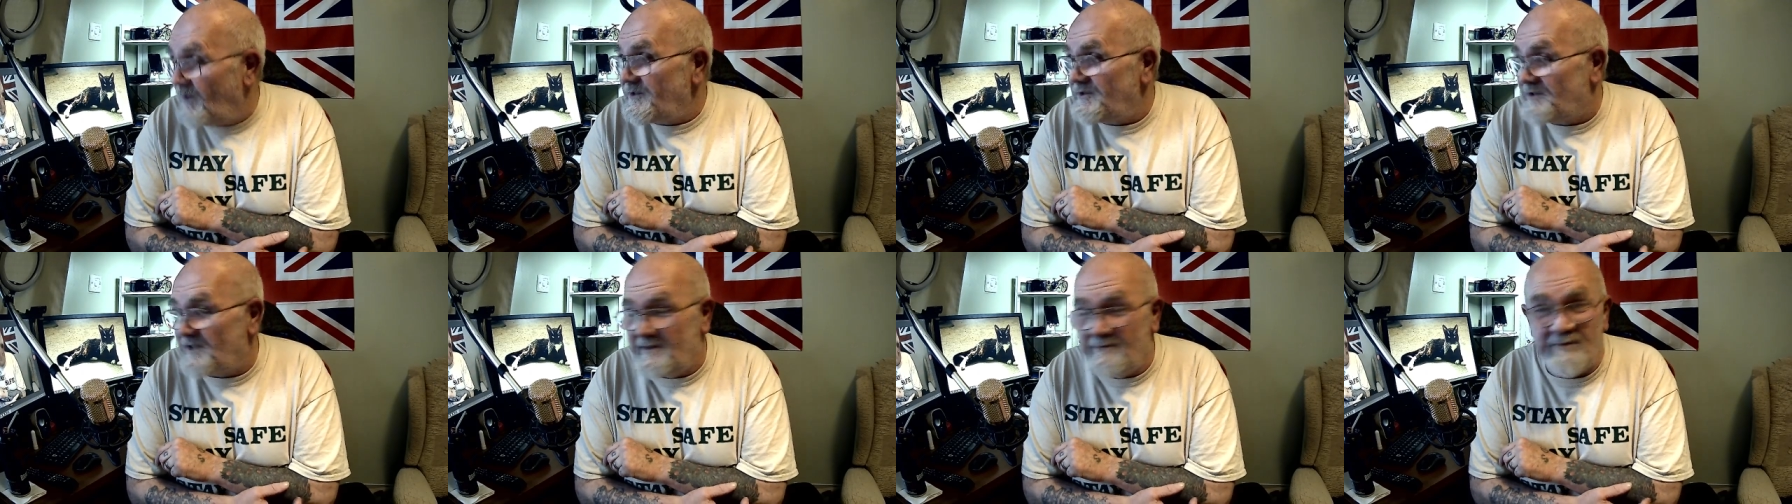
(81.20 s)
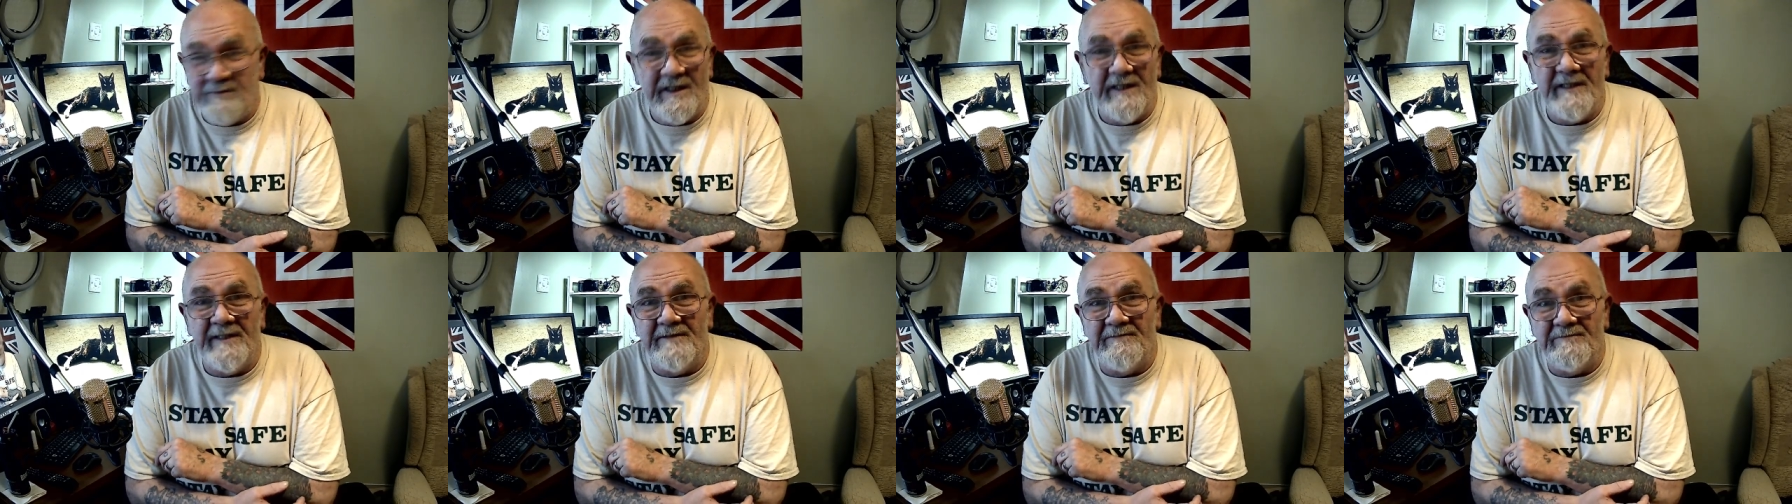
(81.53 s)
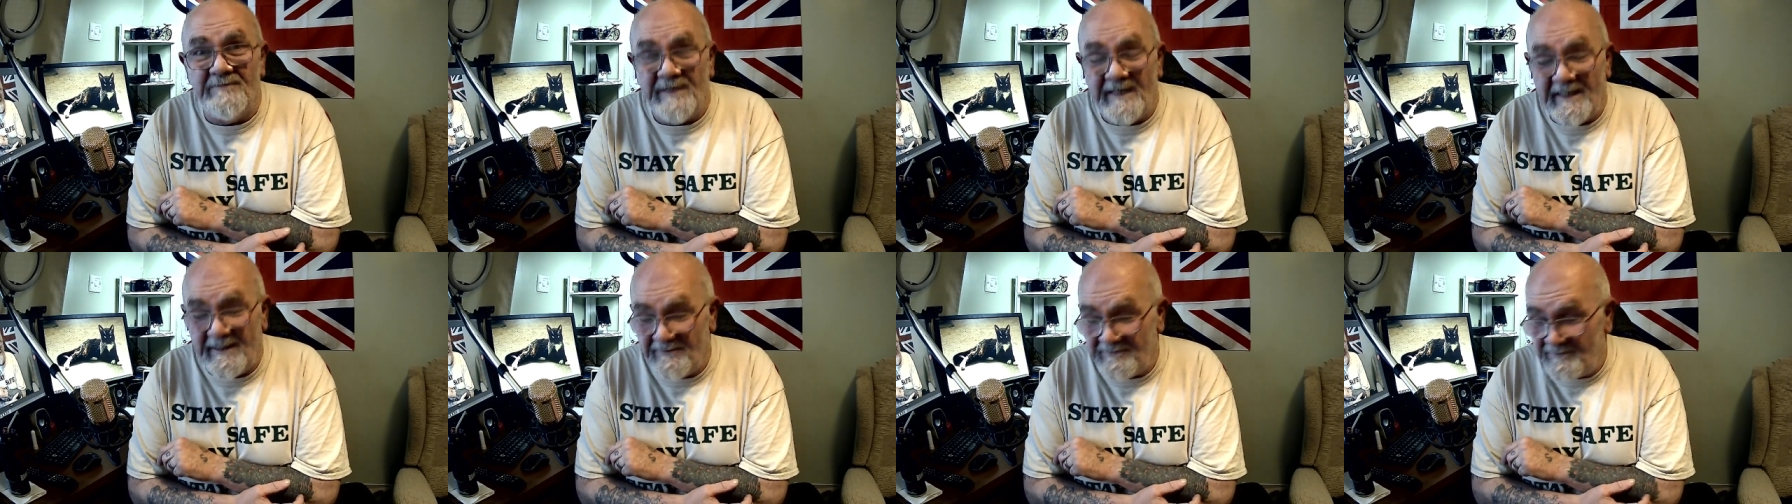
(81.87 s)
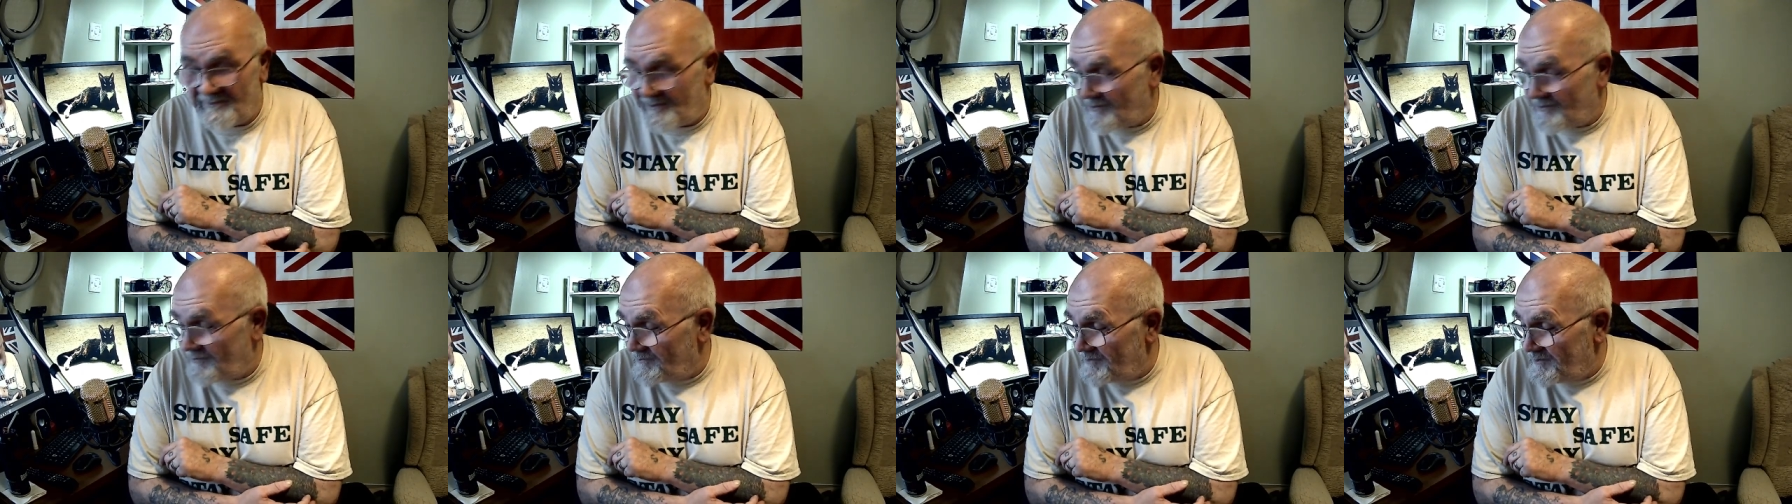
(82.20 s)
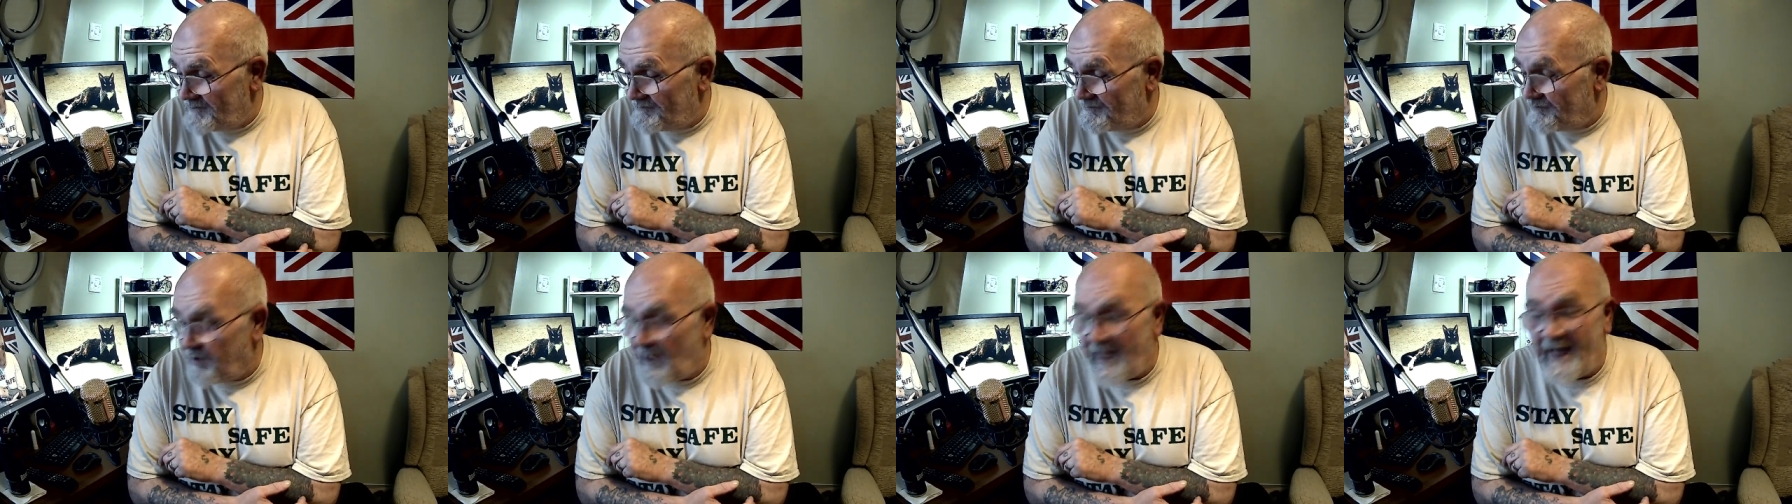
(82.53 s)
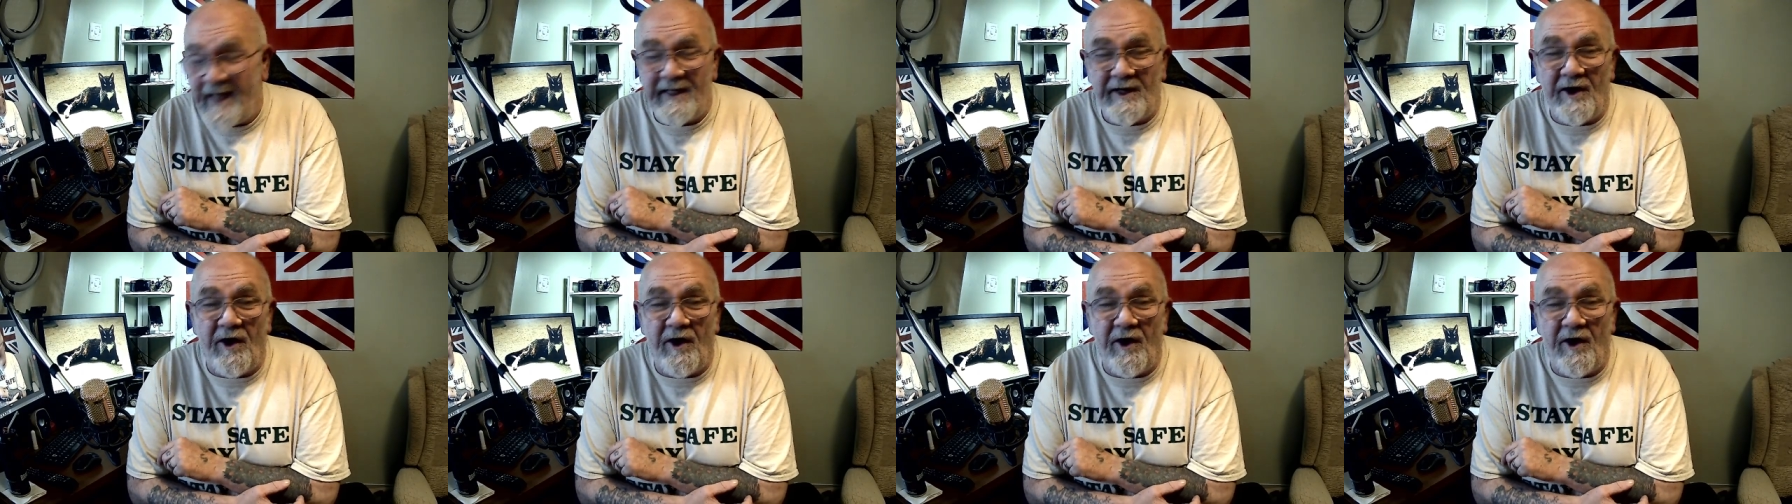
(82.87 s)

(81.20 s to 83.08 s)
billion black